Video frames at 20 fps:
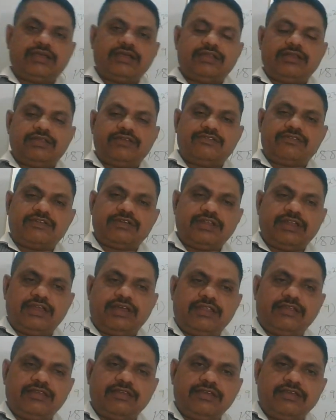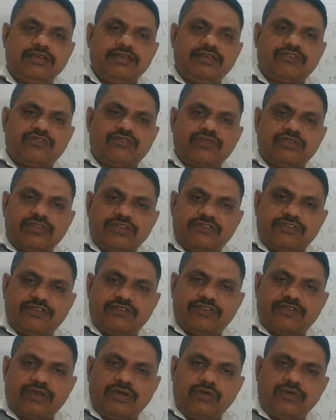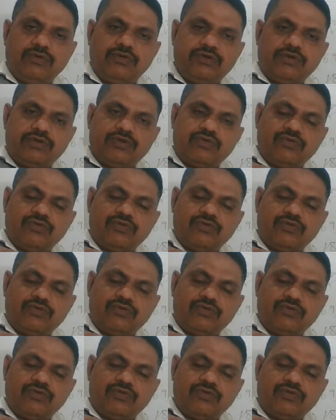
It's clear. So this is how